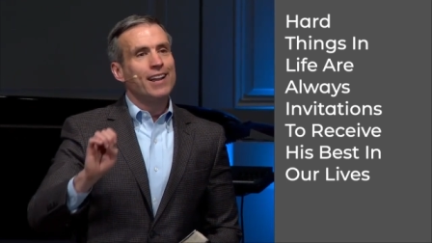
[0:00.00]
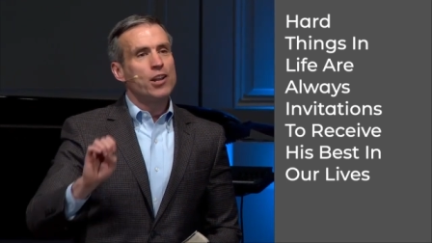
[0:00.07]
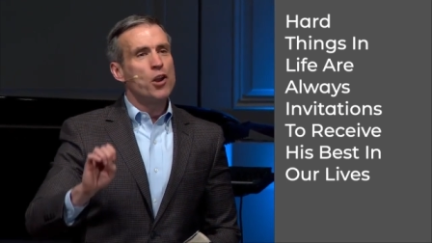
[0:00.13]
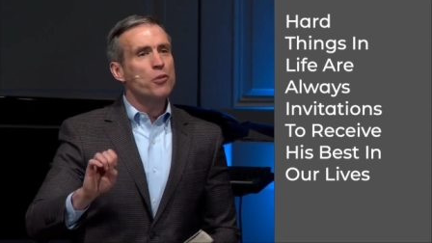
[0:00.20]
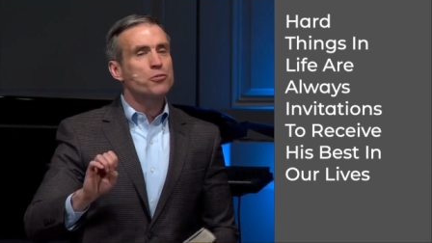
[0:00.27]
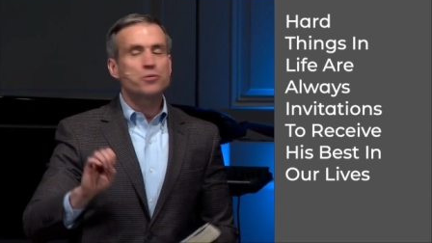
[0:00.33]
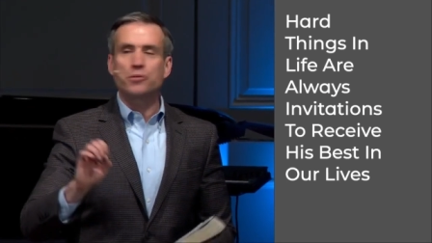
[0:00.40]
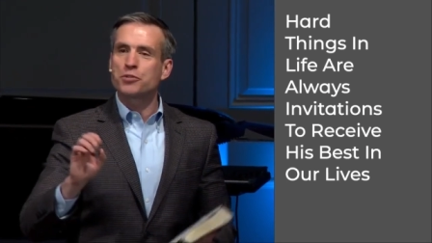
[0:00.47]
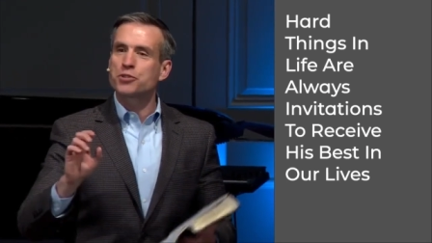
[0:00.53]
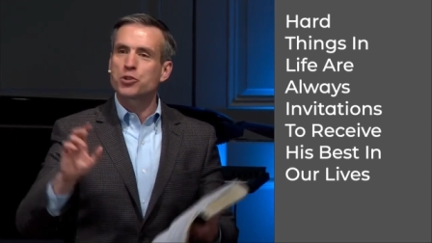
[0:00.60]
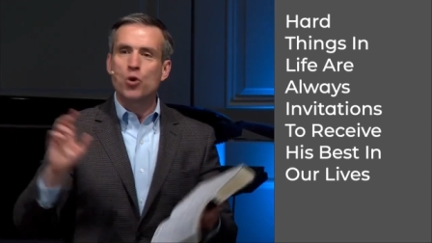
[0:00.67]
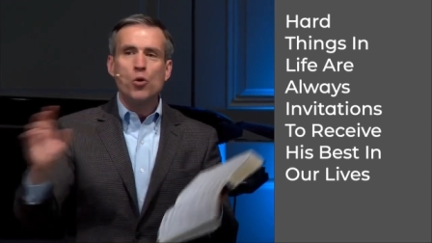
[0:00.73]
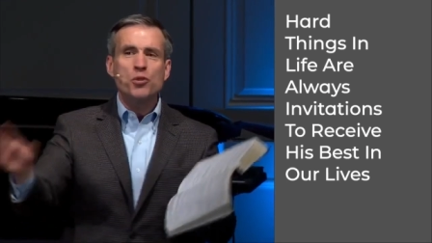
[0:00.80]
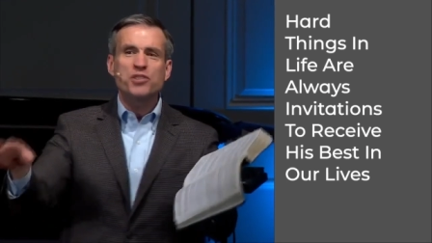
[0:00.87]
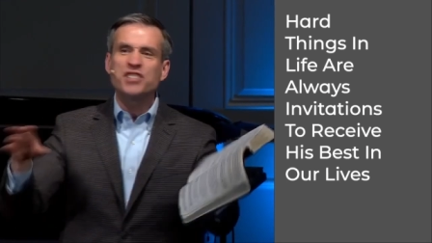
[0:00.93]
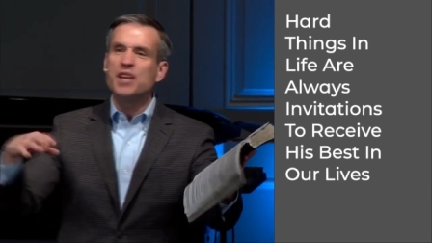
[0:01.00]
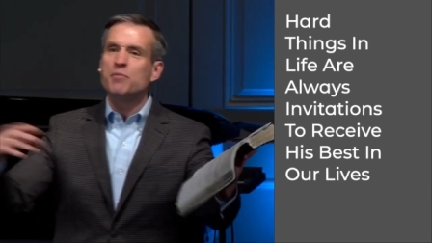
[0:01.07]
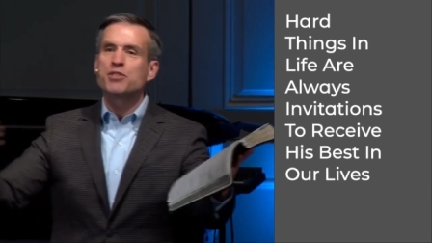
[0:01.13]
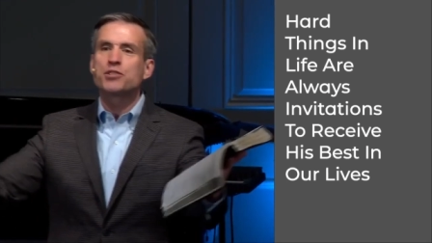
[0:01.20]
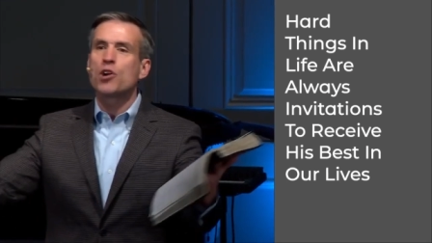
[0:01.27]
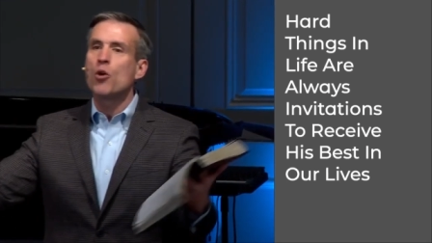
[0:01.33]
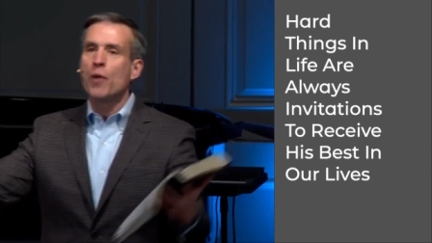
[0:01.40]
you know, school
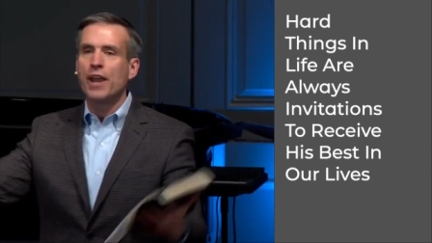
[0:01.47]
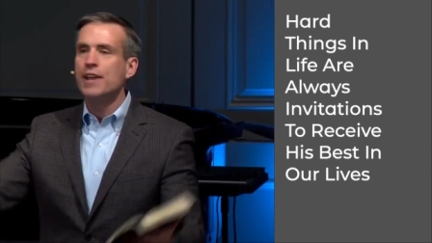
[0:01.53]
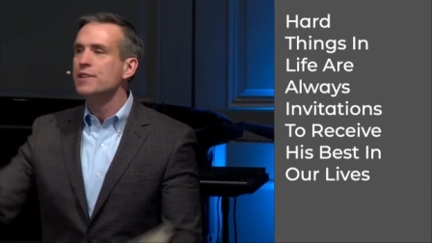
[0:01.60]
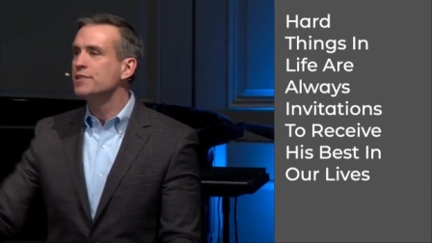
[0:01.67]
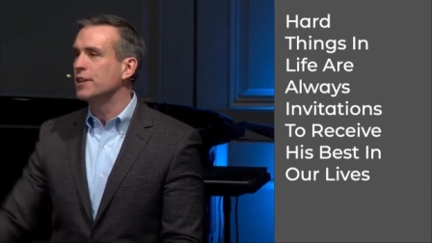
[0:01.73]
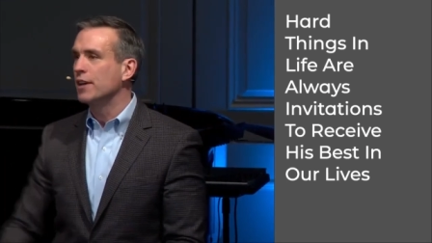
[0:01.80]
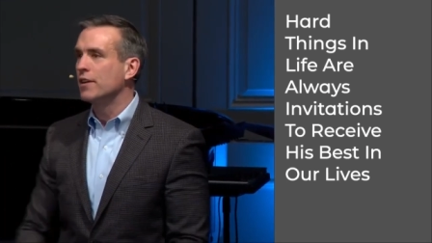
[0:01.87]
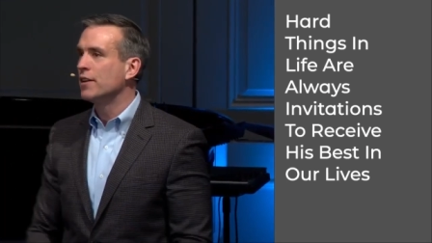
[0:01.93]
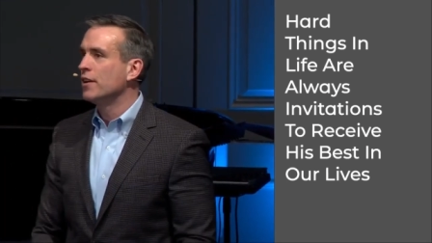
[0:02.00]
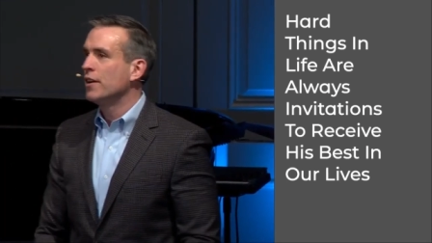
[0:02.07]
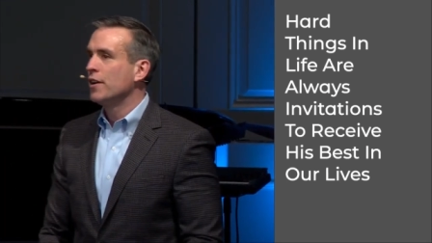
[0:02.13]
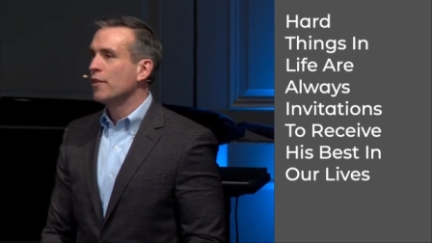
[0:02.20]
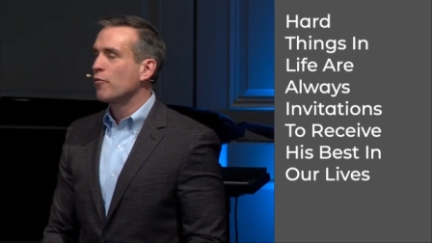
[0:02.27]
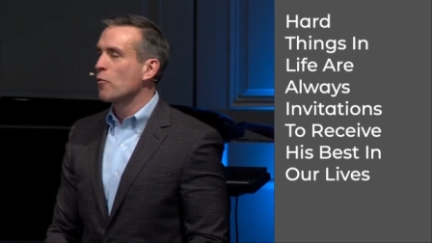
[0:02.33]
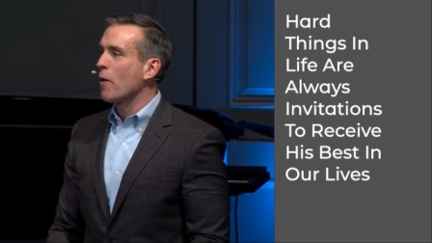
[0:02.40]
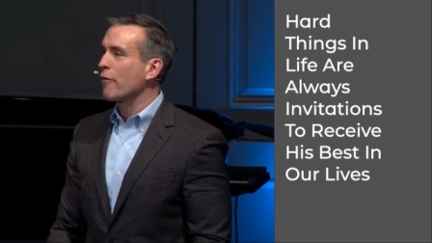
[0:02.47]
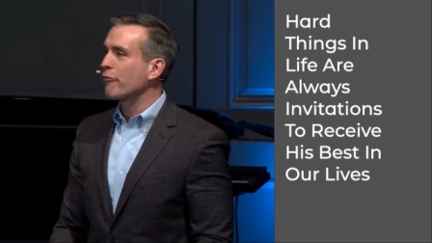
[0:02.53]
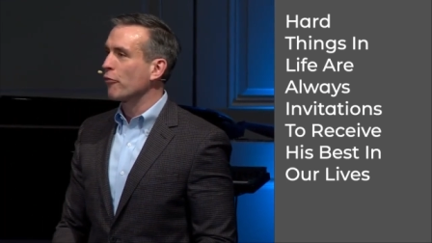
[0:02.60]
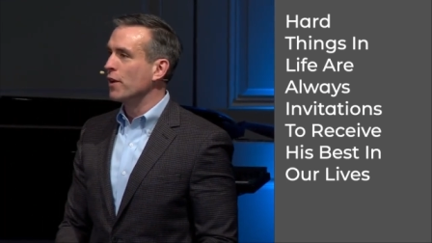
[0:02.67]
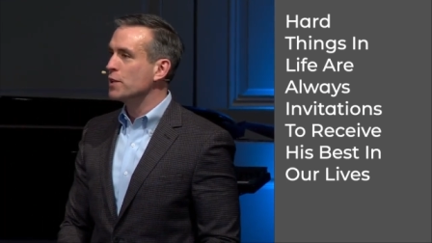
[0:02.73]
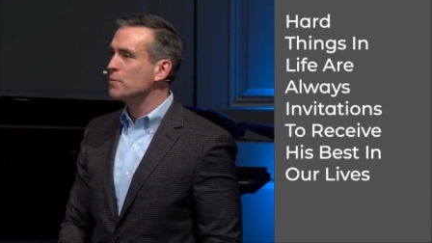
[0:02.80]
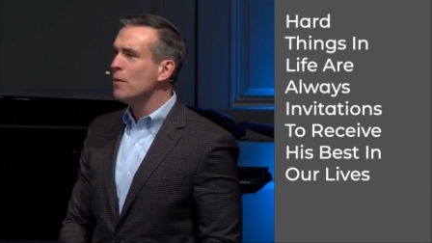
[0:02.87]
seems so easy for my
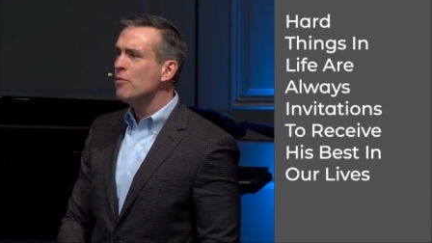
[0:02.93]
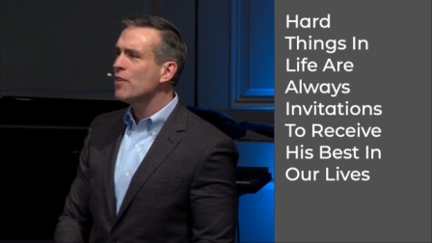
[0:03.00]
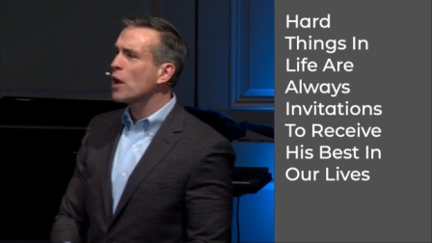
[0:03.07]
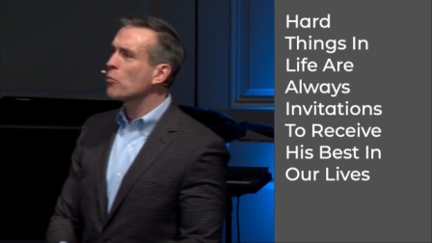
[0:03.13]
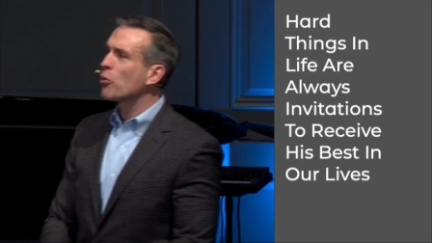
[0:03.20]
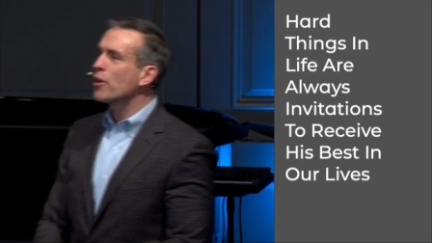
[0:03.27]
friends. Maybe you've got a